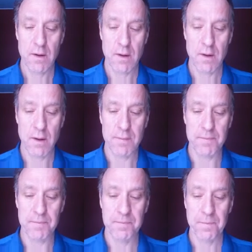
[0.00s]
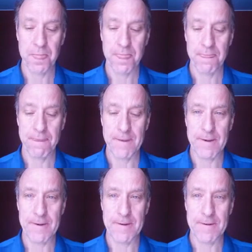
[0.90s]
Um,
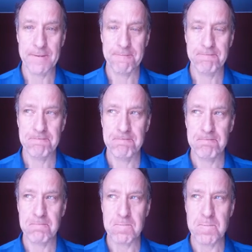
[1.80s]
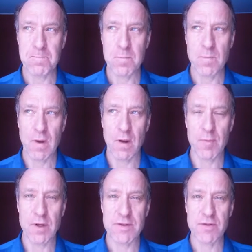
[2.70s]
and
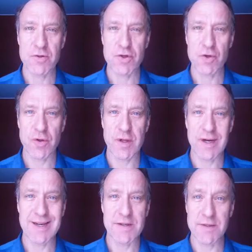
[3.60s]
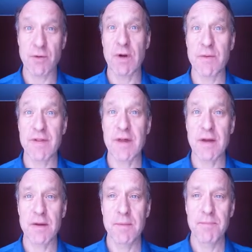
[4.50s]
I'm not so sure that I disagree with
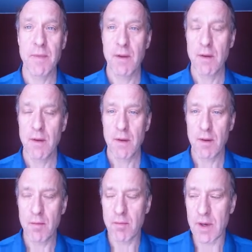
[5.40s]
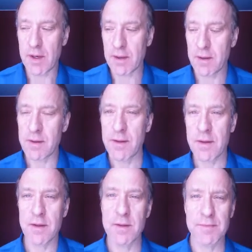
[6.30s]
that, but
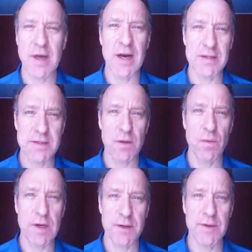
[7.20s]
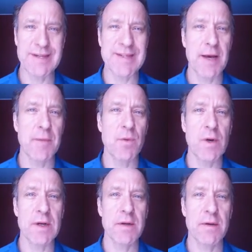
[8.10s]
I still want to examine
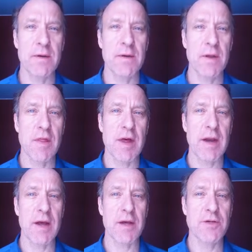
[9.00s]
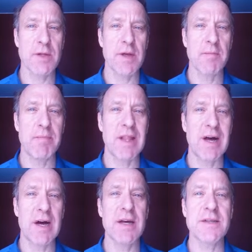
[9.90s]
what that actually
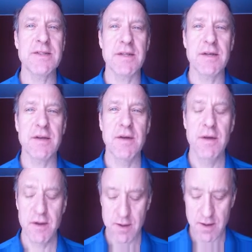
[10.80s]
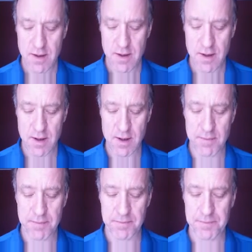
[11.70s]
implies that
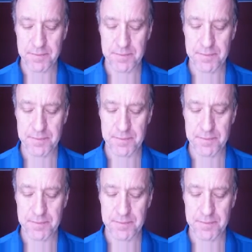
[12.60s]
um,